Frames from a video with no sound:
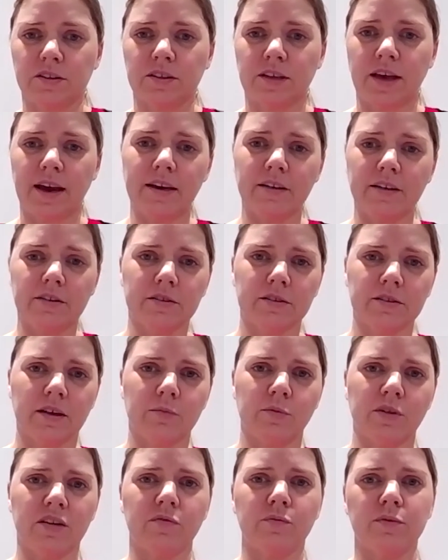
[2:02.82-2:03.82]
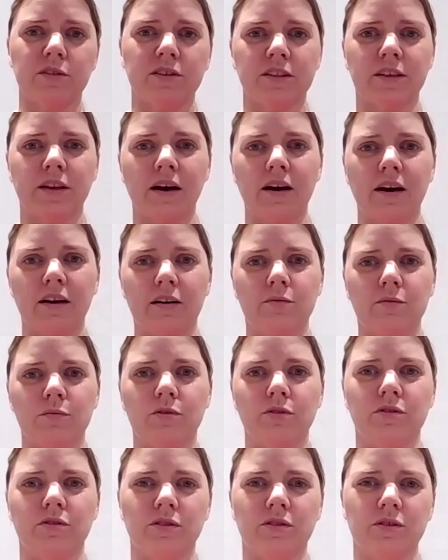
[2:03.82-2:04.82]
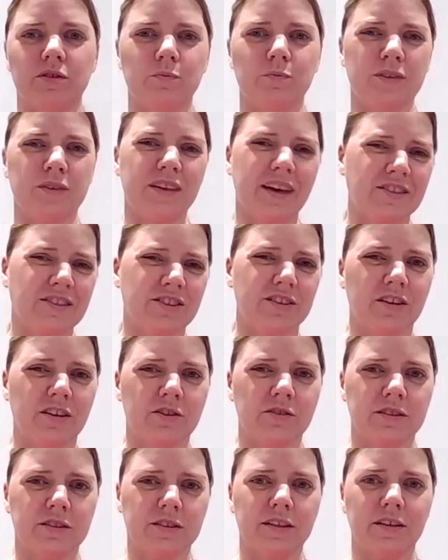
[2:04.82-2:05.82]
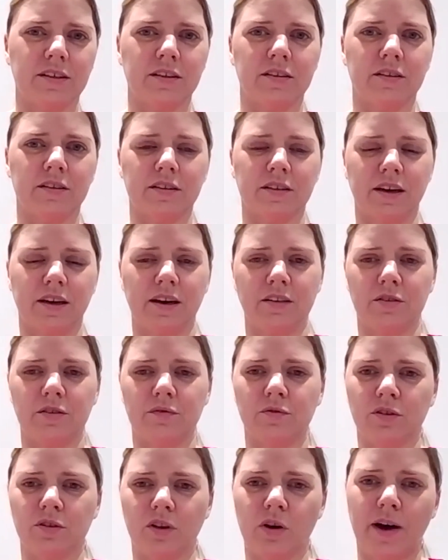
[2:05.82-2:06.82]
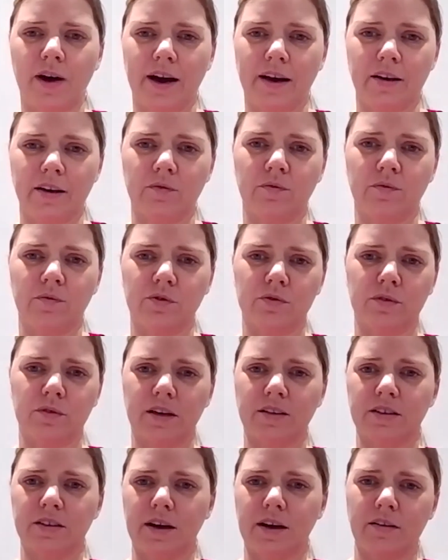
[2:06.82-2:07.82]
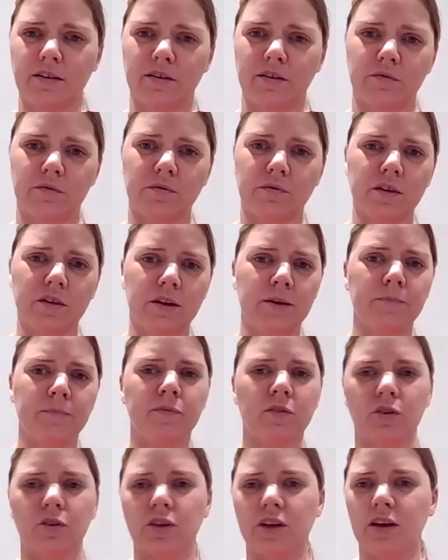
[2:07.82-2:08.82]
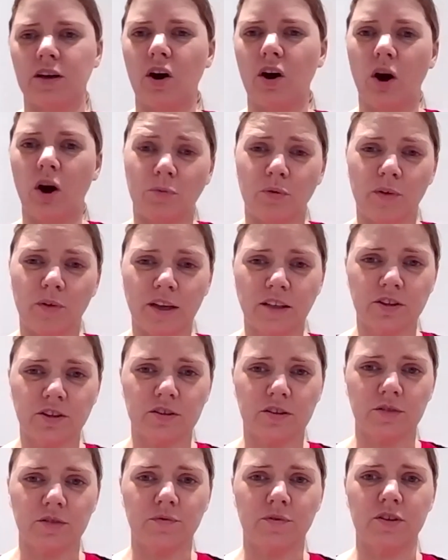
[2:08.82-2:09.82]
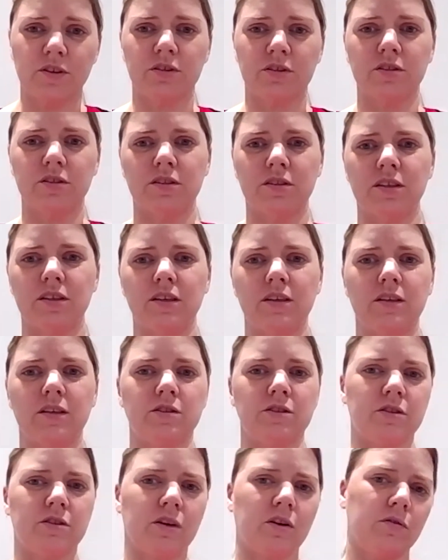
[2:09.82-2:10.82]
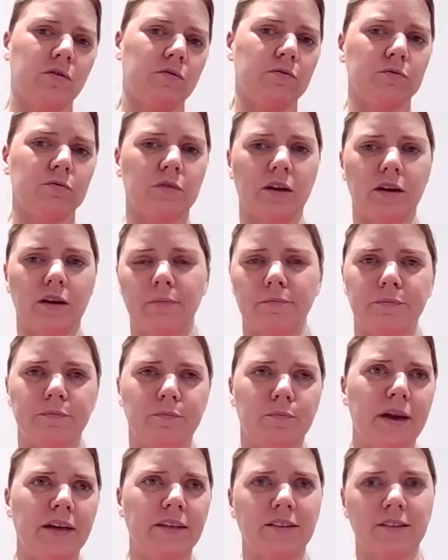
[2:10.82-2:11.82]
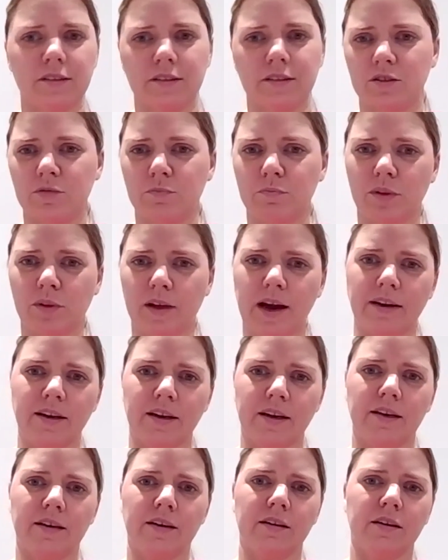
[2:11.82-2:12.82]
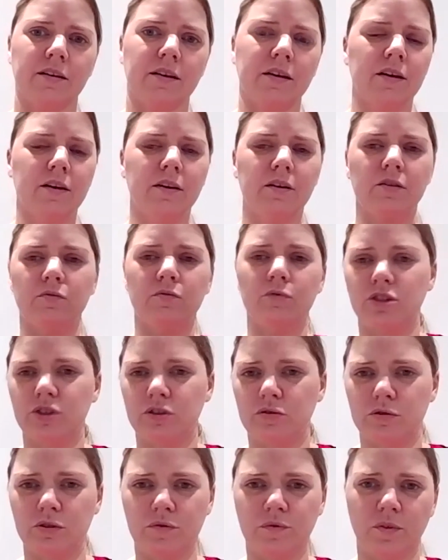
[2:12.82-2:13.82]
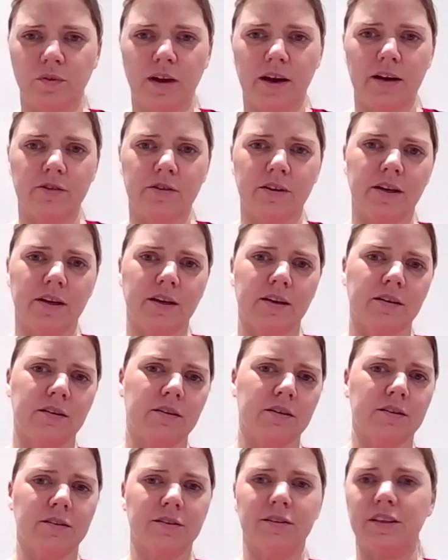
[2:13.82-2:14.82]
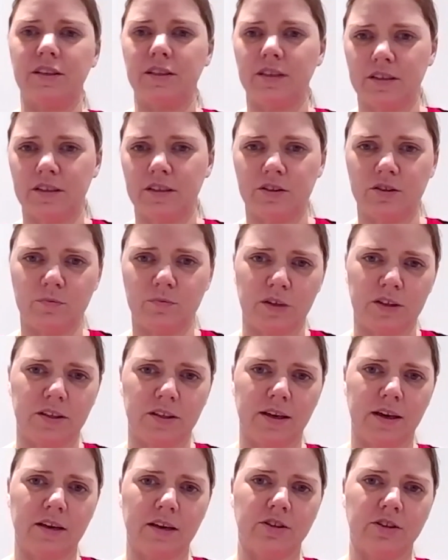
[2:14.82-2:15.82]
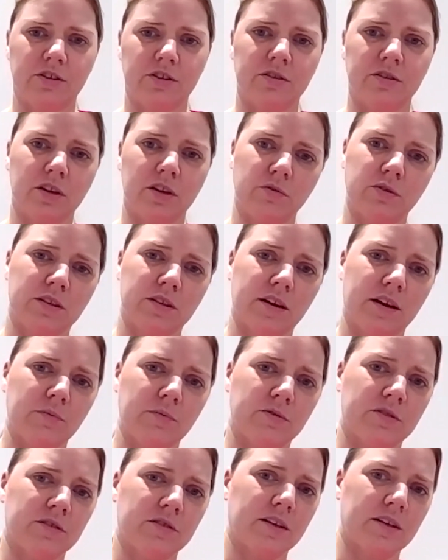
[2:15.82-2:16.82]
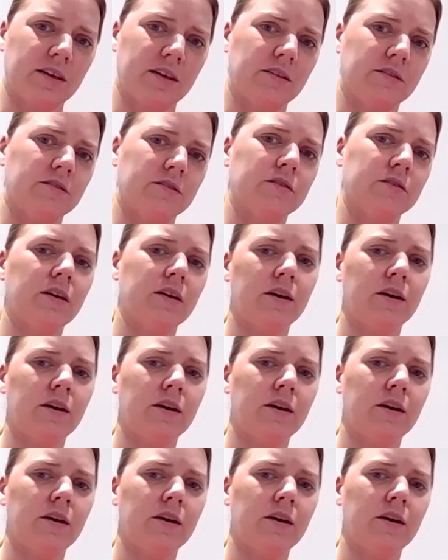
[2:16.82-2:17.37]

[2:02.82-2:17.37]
scales. I mean, if we start at what you could potentially consider the kind of low hanging fruit, that's kind of looking at operational efficiencies, you know, um, maintenance planning, reduced flaring, leakage mitigation, those types of things.